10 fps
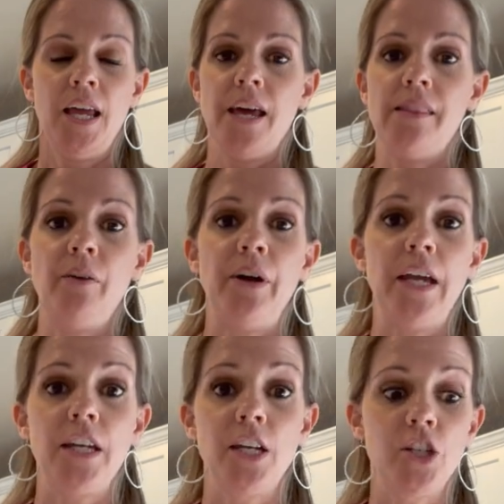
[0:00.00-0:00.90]
And that way I
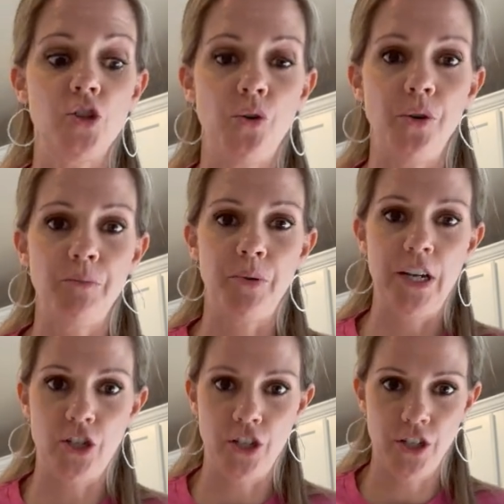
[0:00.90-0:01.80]
can control the
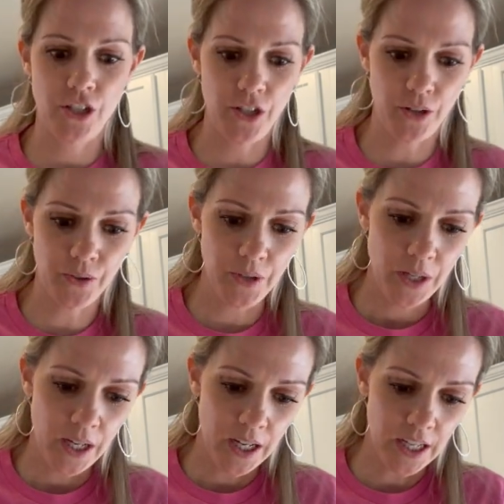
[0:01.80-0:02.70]
pressure. So
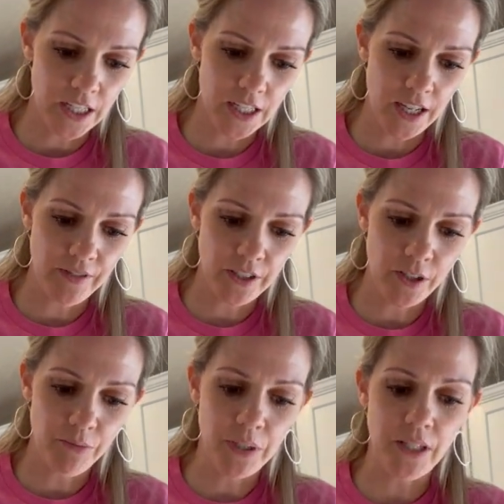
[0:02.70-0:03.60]
I just have a
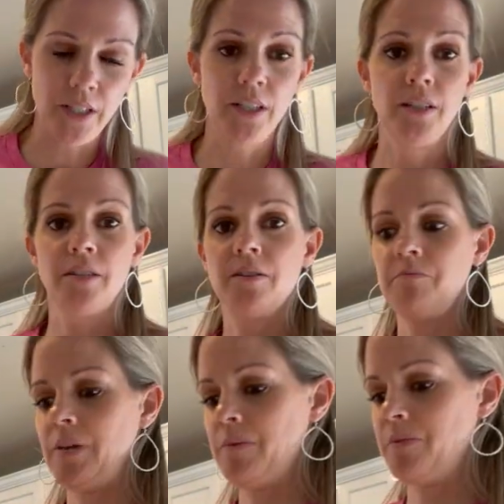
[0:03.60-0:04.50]
little bit of
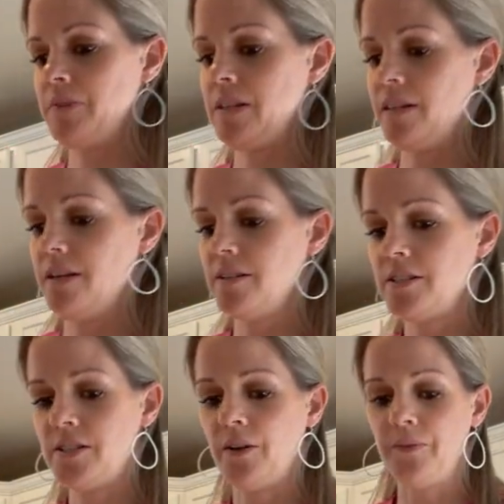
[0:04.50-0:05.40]
paper right there.
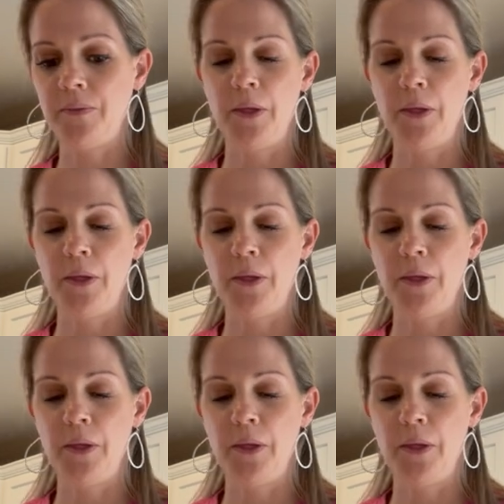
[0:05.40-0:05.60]
So